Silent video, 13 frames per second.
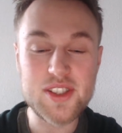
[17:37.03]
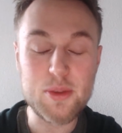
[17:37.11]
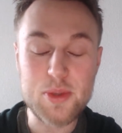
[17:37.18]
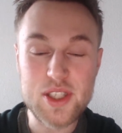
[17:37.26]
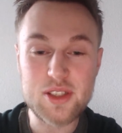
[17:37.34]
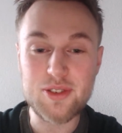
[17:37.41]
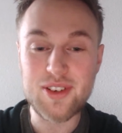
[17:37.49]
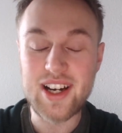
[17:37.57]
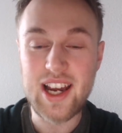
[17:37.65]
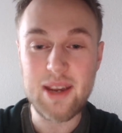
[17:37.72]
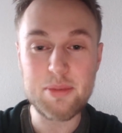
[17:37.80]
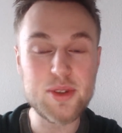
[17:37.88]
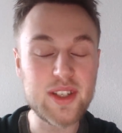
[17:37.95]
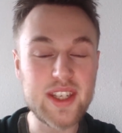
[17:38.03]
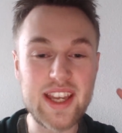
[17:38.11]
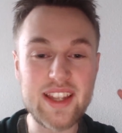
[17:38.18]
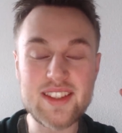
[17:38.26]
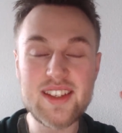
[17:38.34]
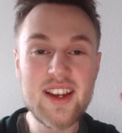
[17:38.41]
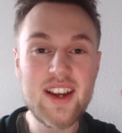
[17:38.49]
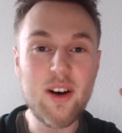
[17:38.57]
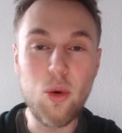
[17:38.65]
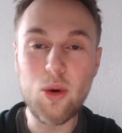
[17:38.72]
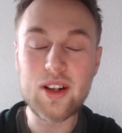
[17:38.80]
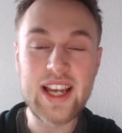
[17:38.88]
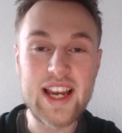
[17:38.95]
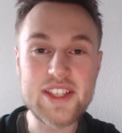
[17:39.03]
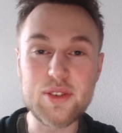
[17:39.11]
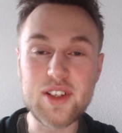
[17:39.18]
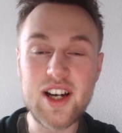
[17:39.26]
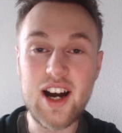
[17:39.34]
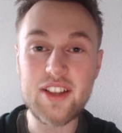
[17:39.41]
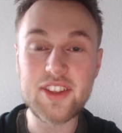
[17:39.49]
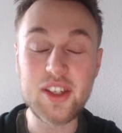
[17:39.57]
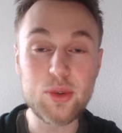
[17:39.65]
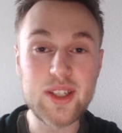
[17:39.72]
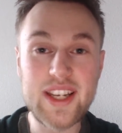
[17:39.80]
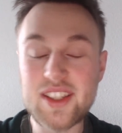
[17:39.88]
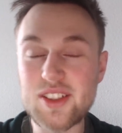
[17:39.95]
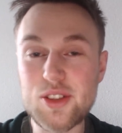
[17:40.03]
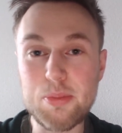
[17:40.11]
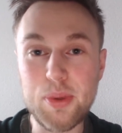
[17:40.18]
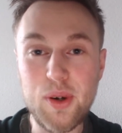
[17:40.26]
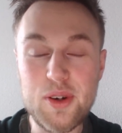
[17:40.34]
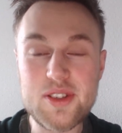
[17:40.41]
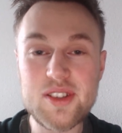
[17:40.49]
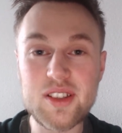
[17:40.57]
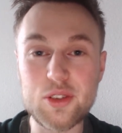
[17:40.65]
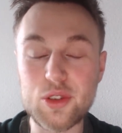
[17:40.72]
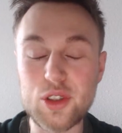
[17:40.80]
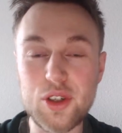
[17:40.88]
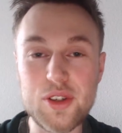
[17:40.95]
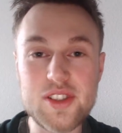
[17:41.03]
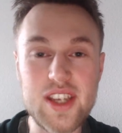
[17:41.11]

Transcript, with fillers: subscribe to get all kinds of content related to personal growth,